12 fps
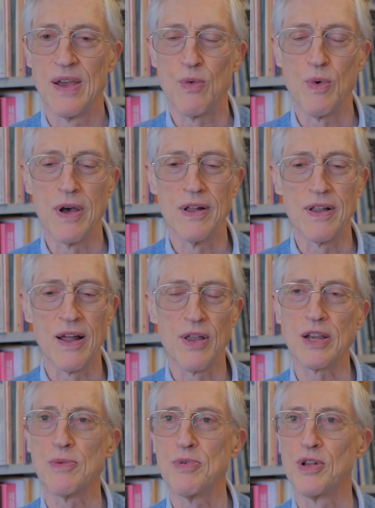Well, I
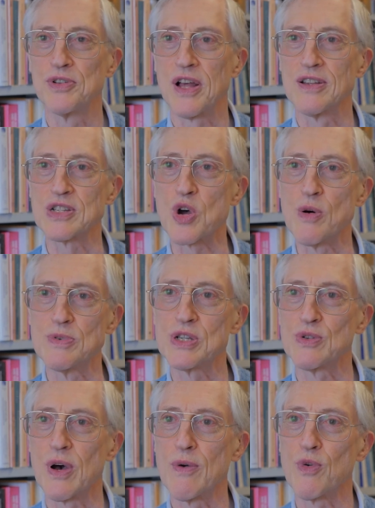like to build telescopes,
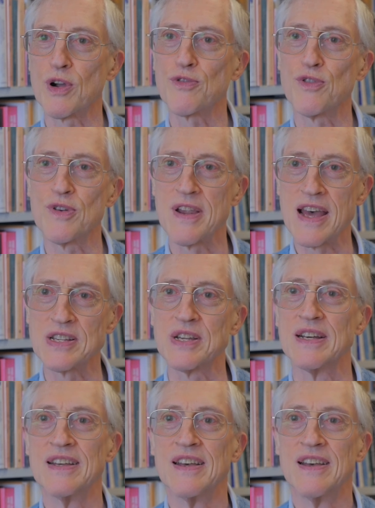so I work for NASA.